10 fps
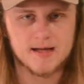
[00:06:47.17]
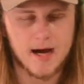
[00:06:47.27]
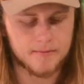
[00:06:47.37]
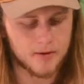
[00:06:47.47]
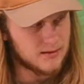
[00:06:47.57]

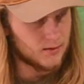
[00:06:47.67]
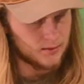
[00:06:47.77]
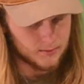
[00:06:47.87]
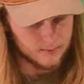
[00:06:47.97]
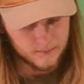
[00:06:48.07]
apple.
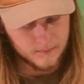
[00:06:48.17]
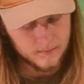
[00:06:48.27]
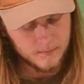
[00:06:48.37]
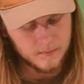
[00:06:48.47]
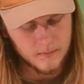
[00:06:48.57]

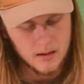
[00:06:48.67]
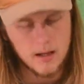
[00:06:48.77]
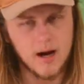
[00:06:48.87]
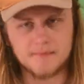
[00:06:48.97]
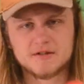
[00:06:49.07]

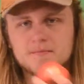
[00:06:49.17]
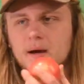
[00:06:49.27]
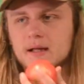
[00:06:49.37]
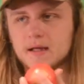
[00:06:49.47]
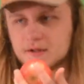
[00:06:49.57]
I'm just
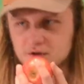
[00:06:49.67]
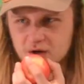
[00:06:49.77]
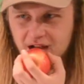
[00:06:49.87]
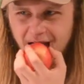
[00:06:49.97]
biting into it.